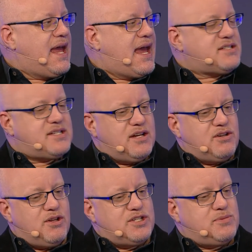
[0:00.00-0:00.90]
as
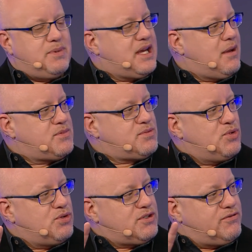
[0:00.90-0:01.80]
technology becomes
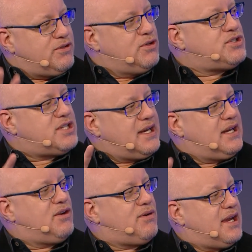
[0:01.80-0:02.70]
more diffuse and
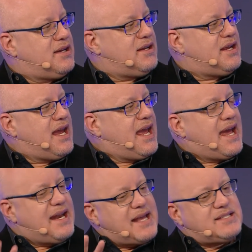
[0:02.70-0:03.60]
integrated.
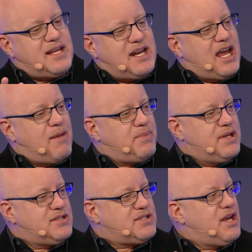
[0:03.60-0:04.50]
And as that
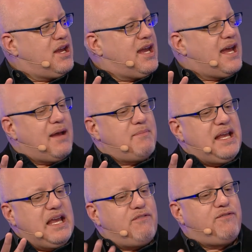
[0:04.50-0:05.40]
happens,
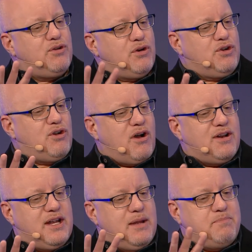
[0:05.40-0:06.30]
if you're
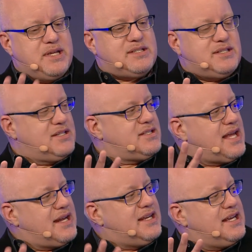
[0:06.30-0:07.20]
not a business
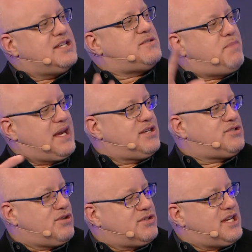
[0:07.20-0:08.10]
that is
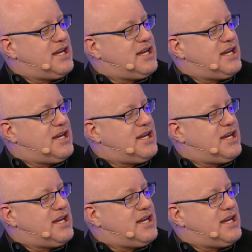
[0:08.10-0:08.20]
based on